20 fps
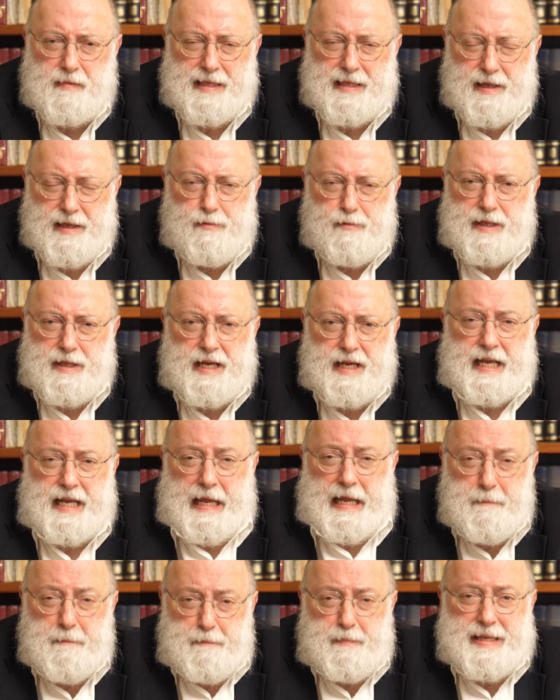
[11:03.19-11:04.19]
Literally, an
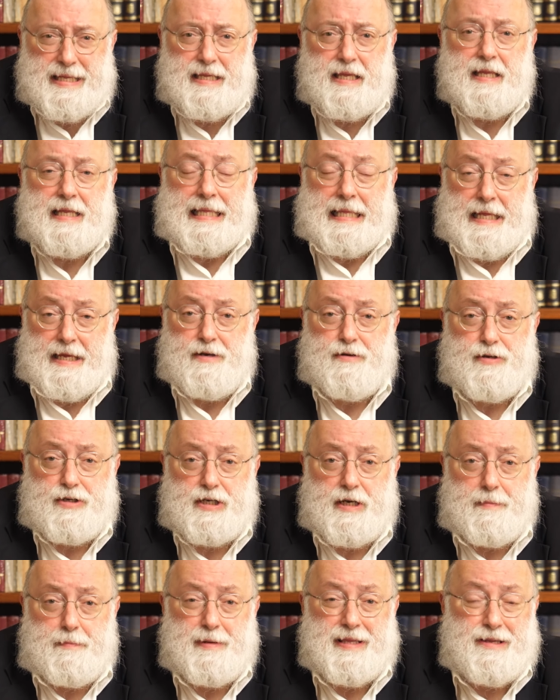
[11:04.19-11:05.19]
impotent
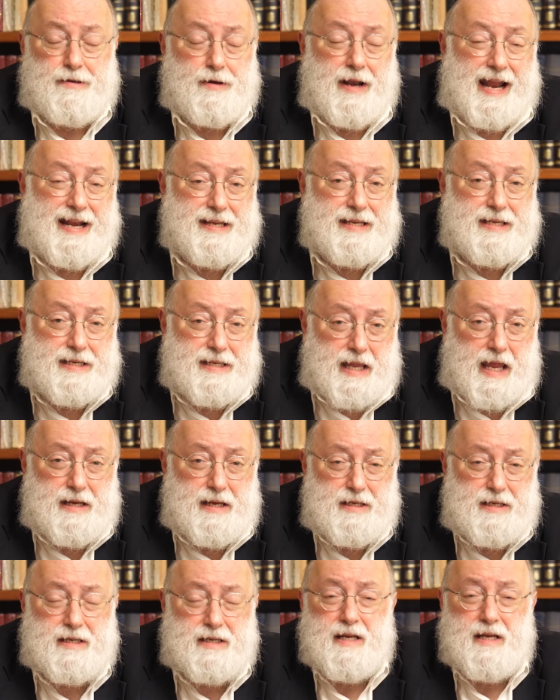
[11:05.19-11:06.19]
leadership in the United
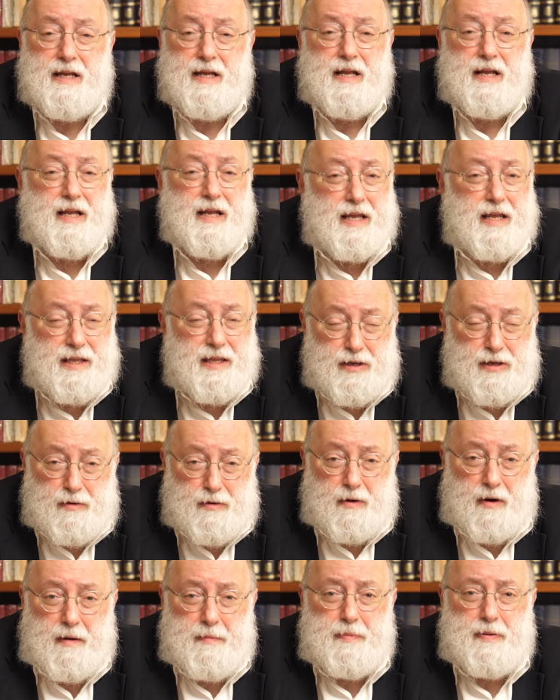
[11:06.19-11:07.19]
States, in
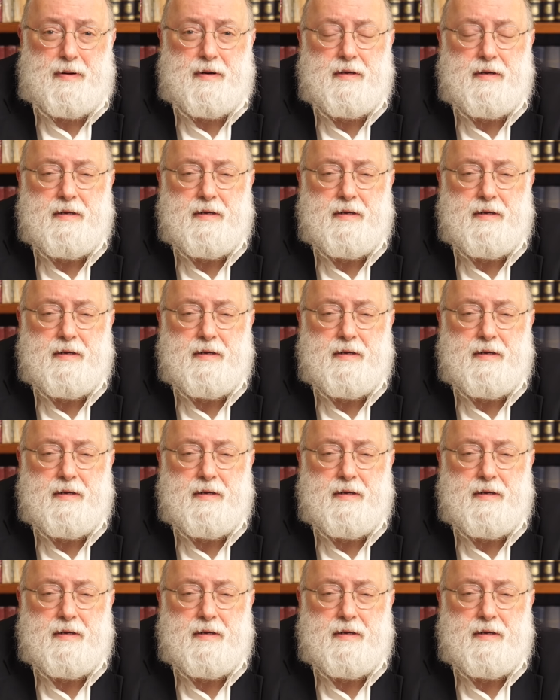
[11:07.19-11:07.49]
Europe.